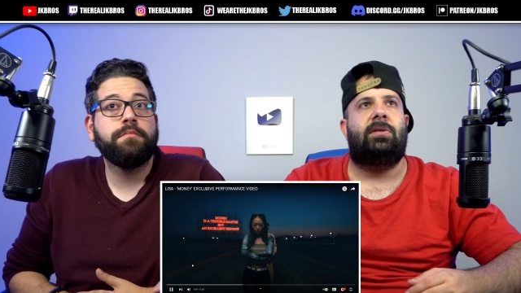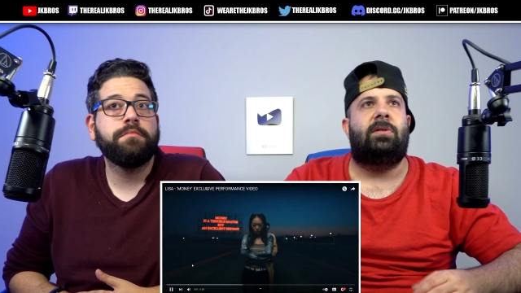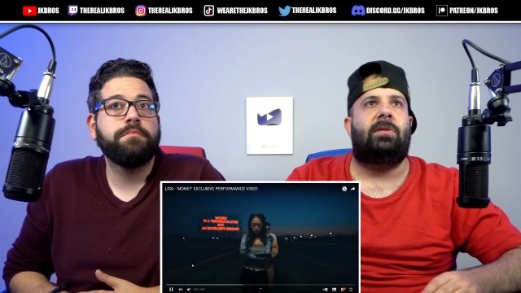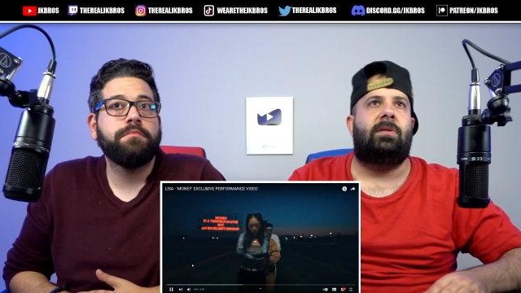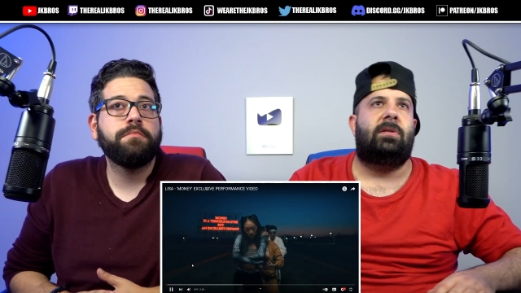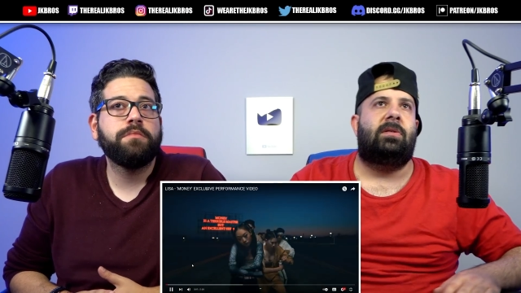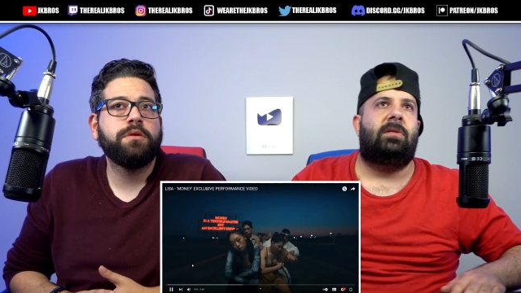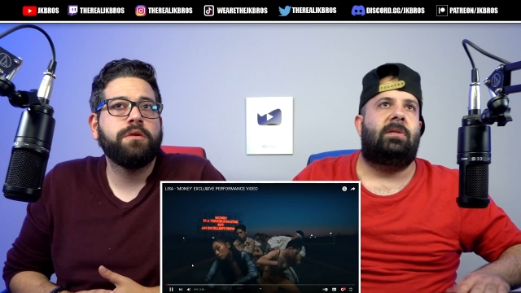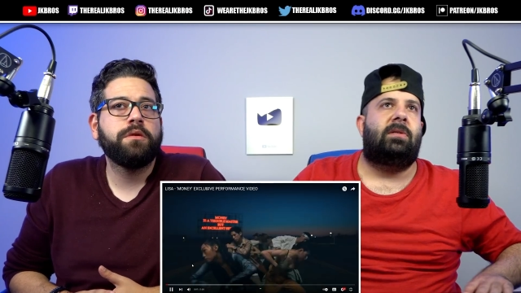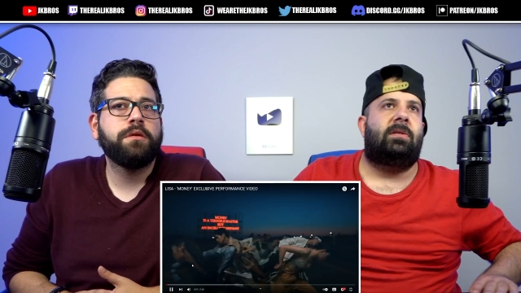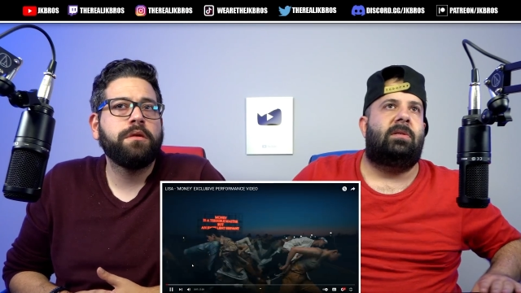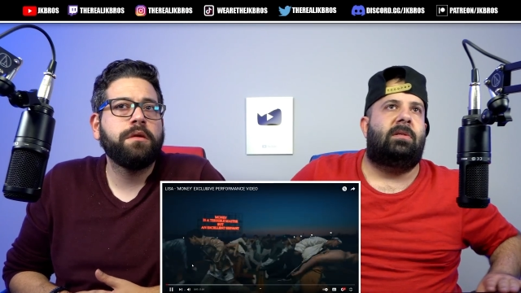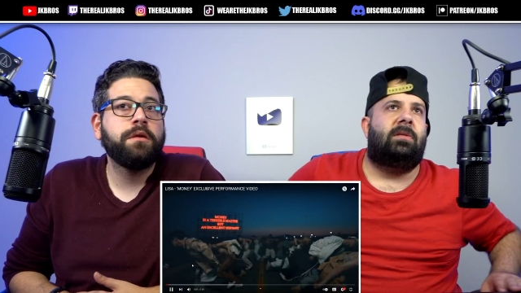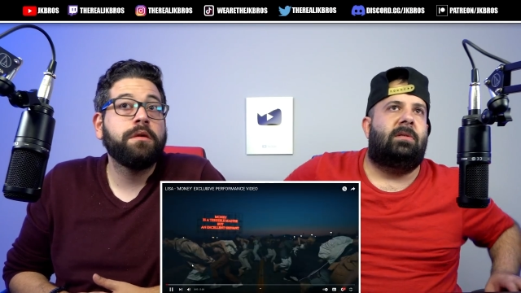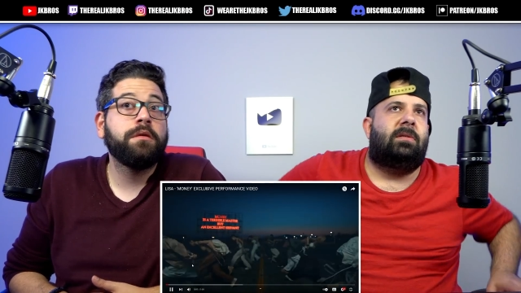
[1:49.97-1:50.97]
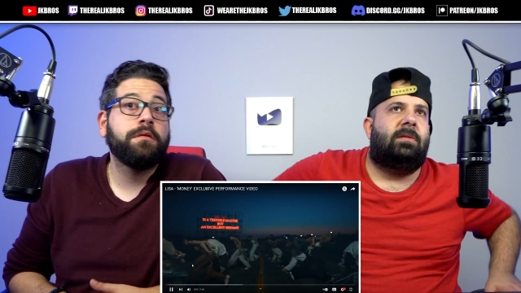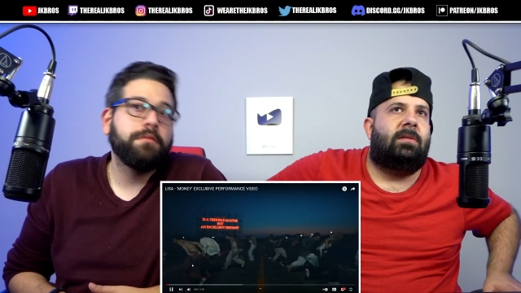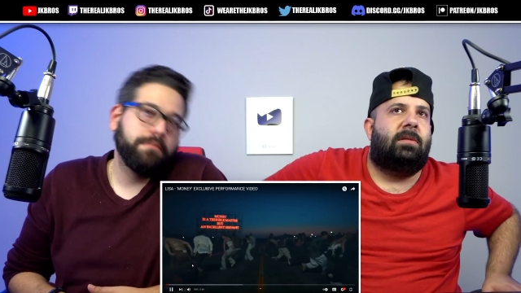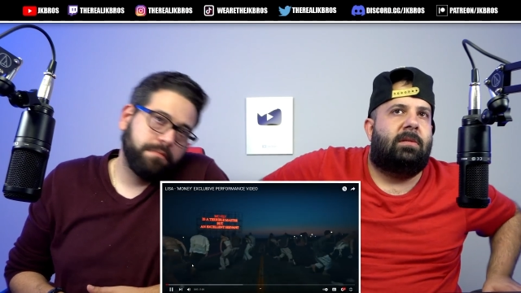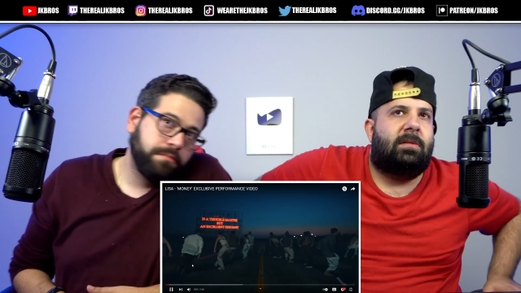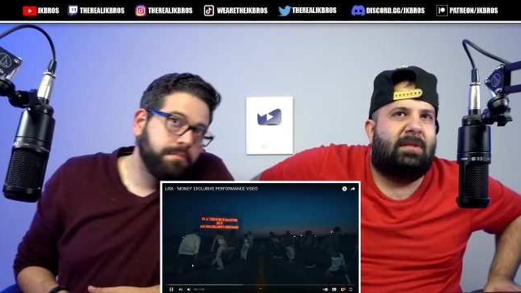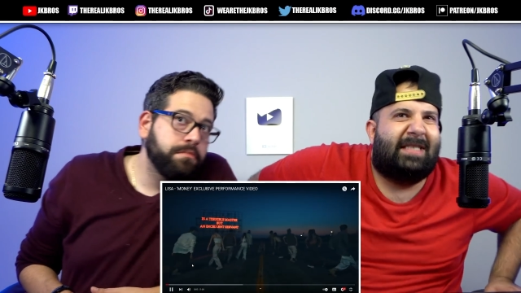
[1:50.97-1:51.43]

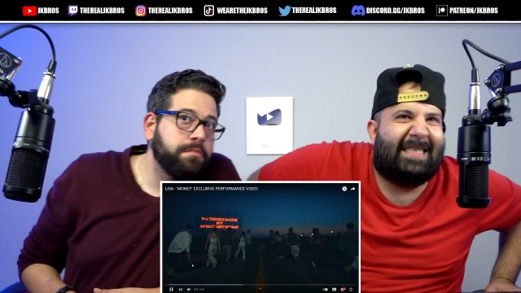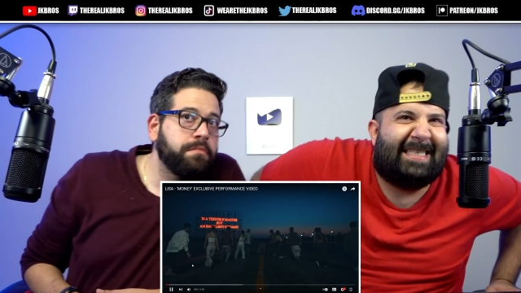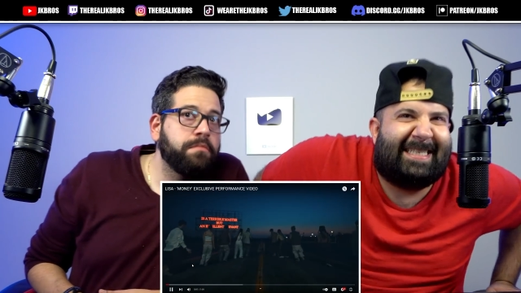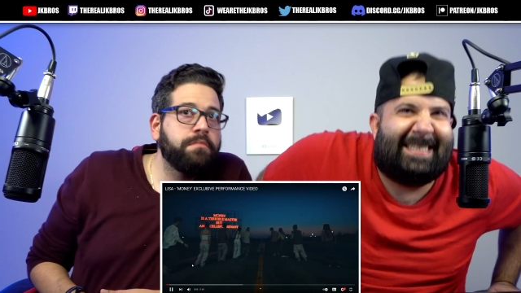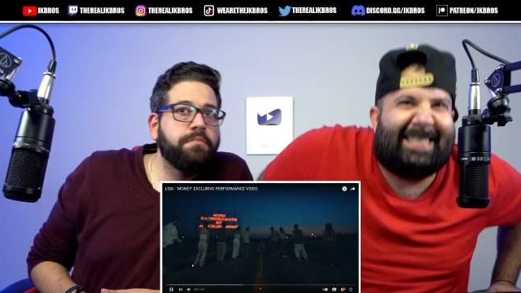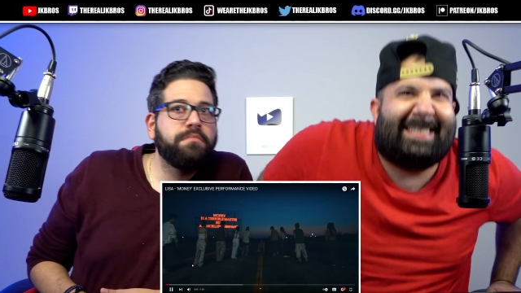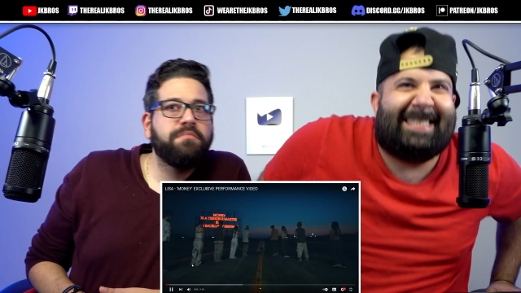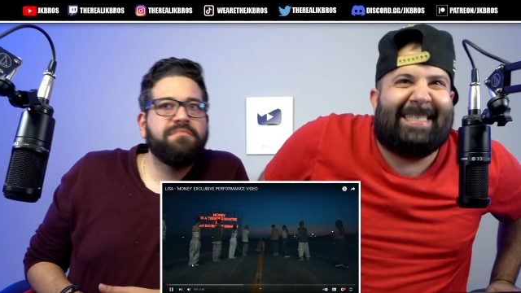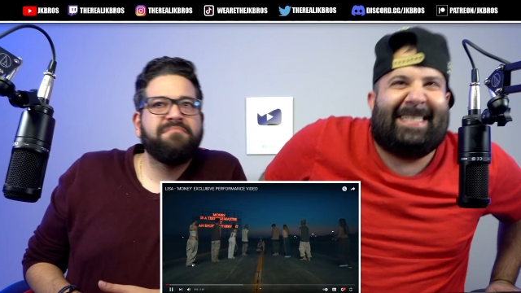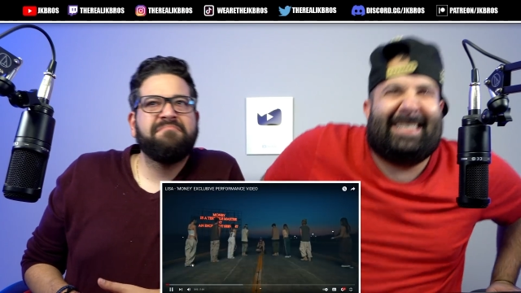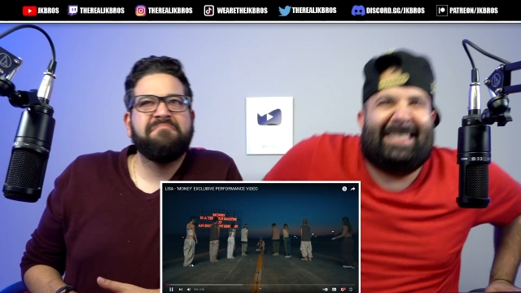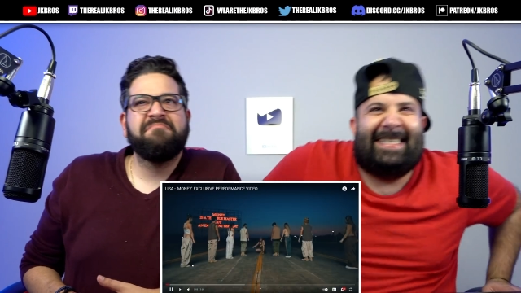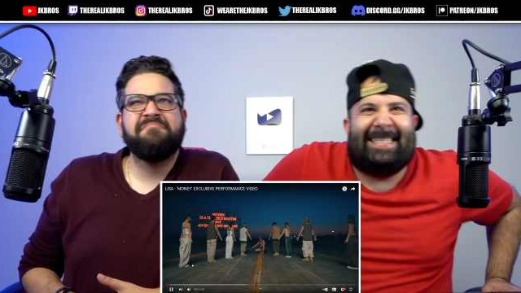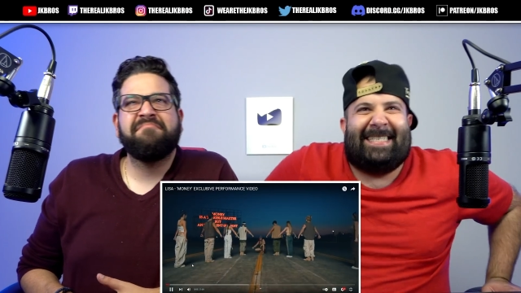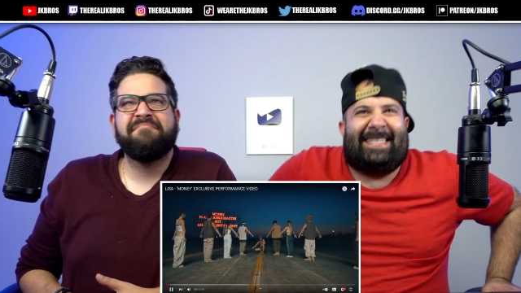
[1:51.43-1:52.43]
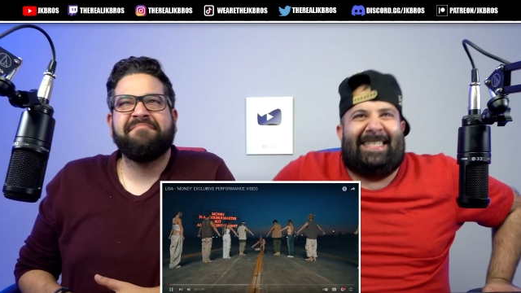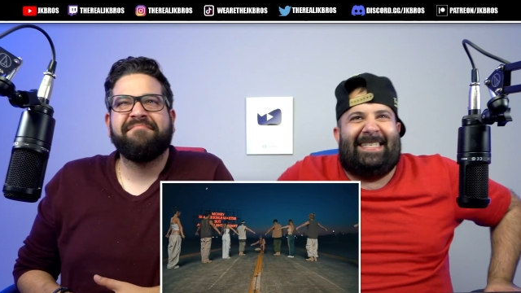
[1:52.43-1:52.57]
[no speech]